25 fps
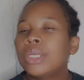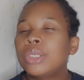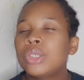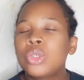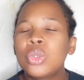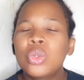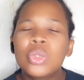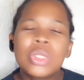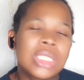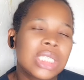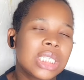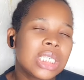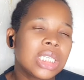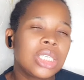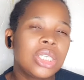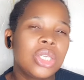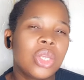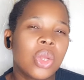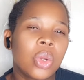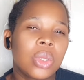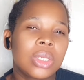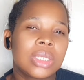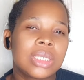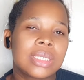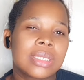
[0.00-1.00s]
Don't
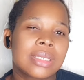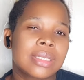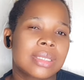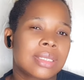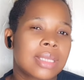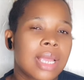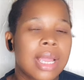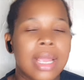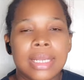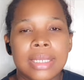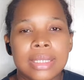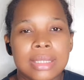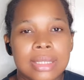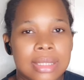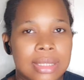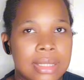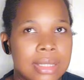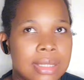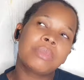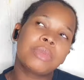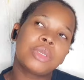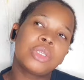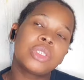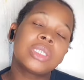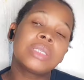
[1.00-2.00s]
ignore these
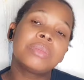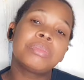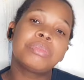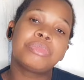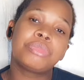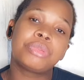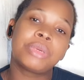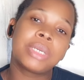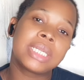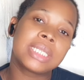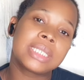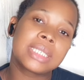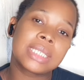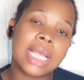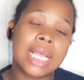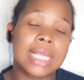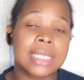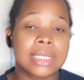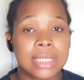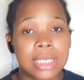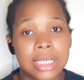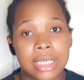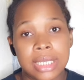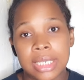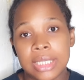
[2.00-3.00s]
signs. I'm using braids
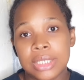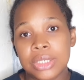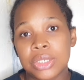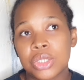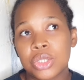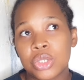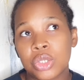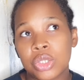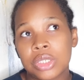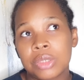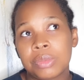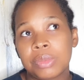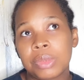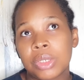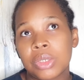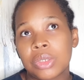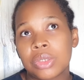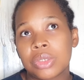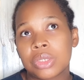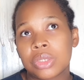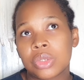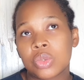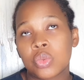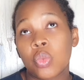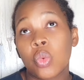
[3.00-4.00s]
as a case study
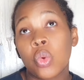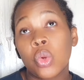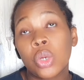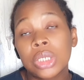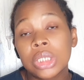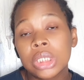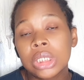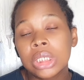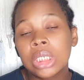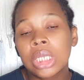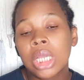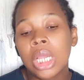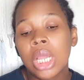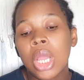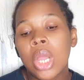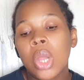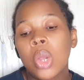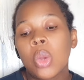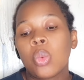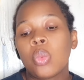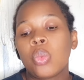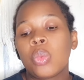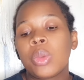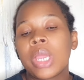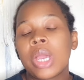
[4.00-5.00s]
because, one,
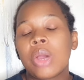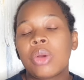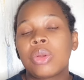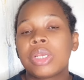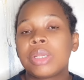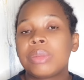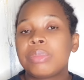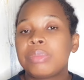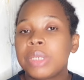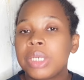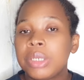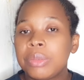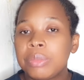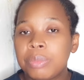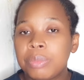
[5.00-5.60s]
we are on a mini